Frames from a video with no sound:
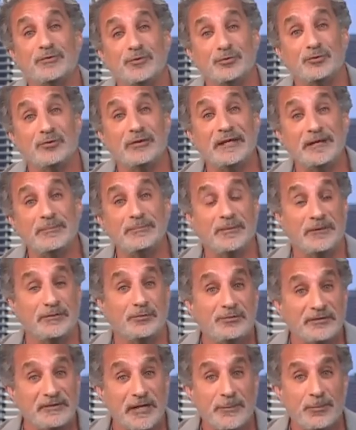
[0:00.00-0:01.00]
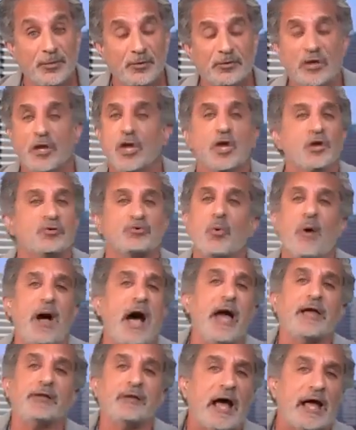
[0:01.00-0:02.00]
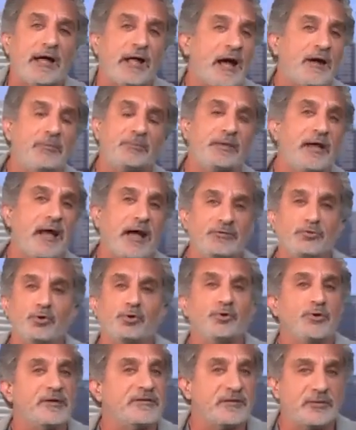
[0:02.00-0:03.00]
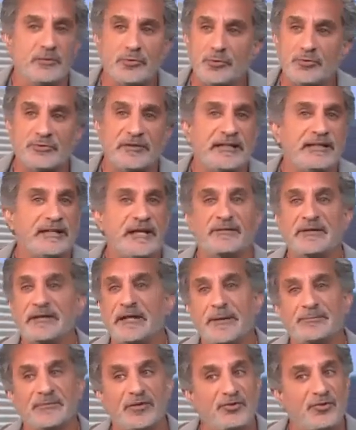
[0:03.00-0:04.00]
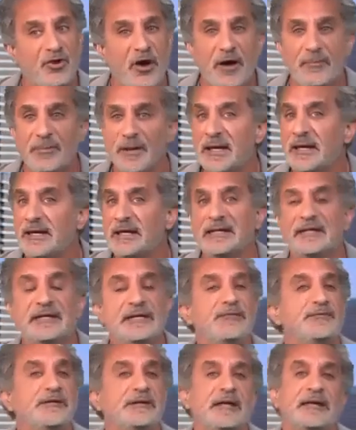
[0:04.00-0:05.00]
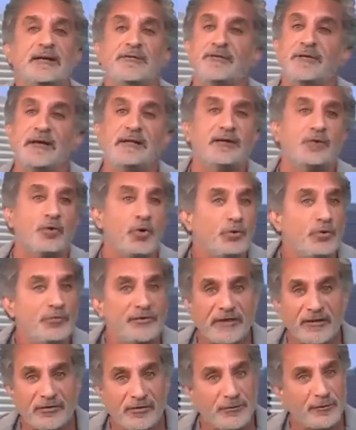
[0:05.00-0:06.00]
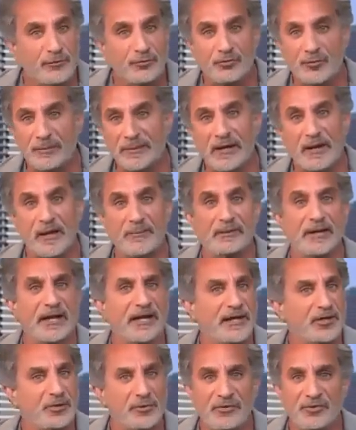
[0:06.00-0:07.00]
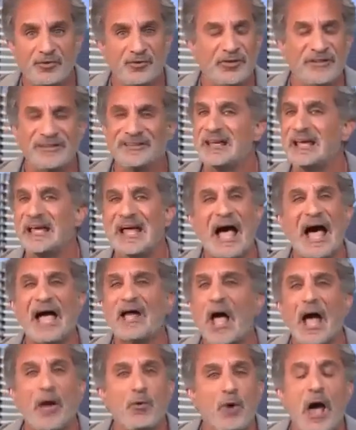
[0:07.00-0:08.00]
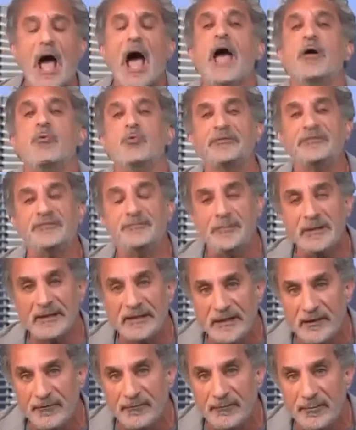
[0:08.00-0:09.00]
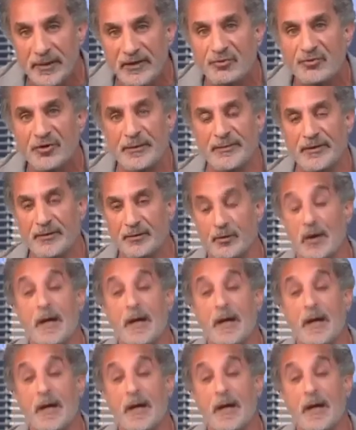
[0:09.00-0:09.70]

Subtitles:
you to stay put. So I told you, he's a loser. He never kept a job. He even failed in all of the interviews to become like a human shield. I would believe Ben Shapiro.